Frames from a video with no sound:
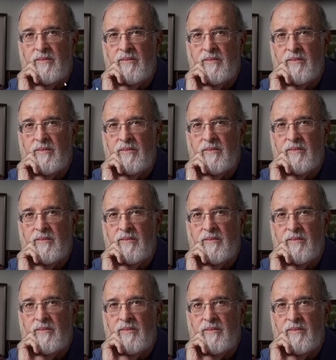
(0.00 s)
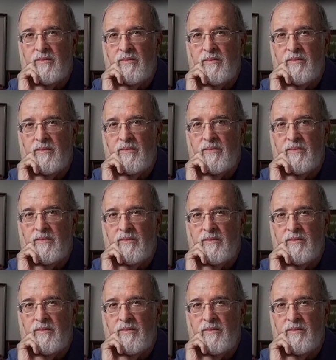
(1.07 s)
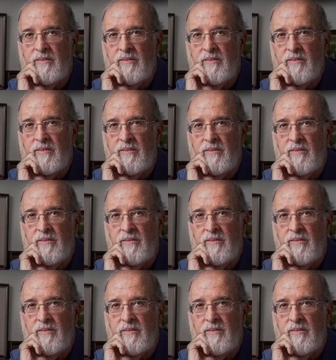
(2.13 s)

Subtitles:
(not speaking)